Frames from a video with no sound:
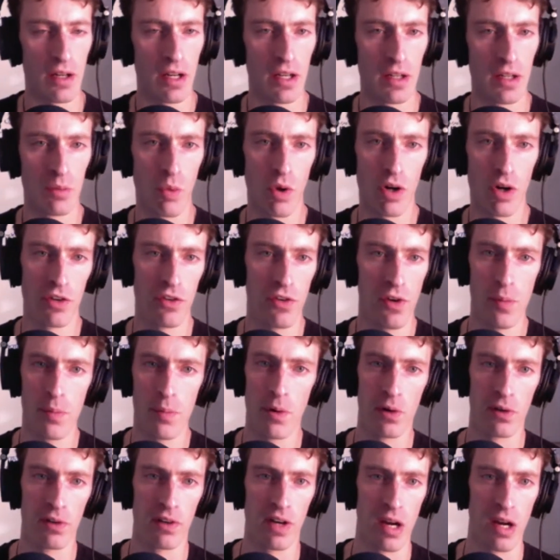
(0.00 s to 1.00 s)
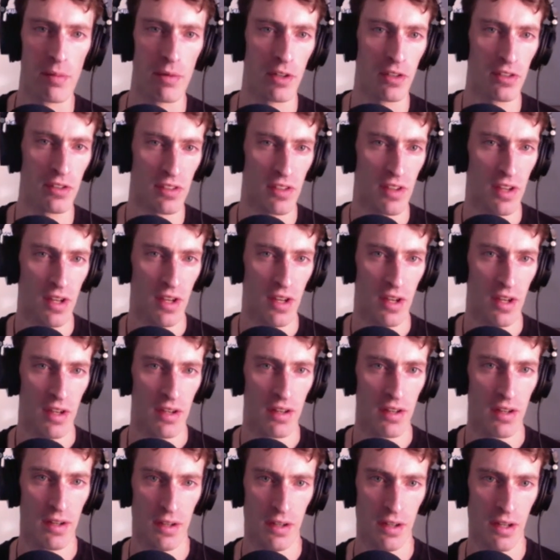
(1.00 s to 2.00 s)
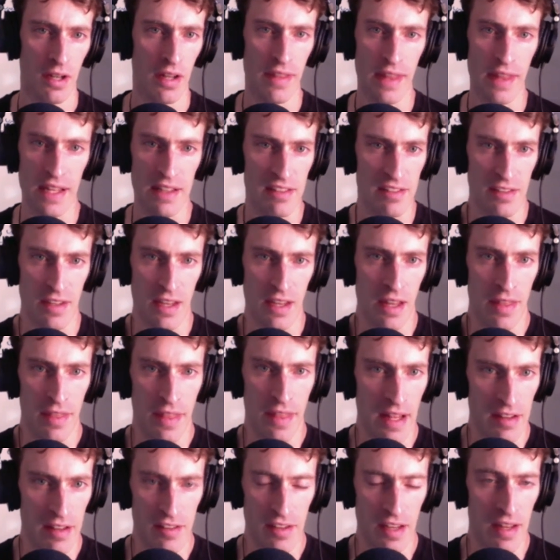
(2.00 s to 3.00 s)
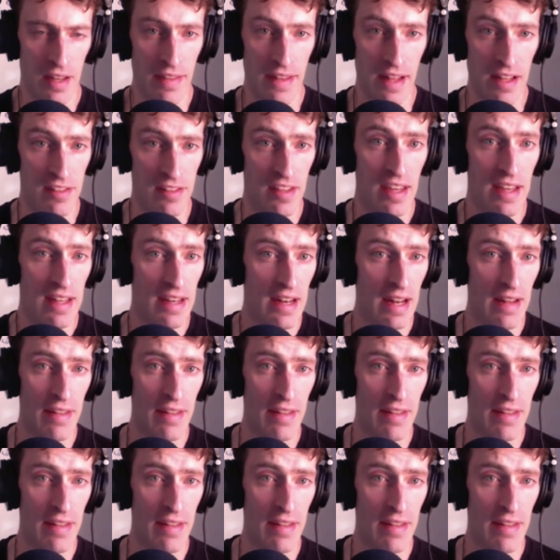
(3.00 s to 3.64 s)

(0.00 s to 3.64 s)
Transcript: and one or two programmers, and that's it.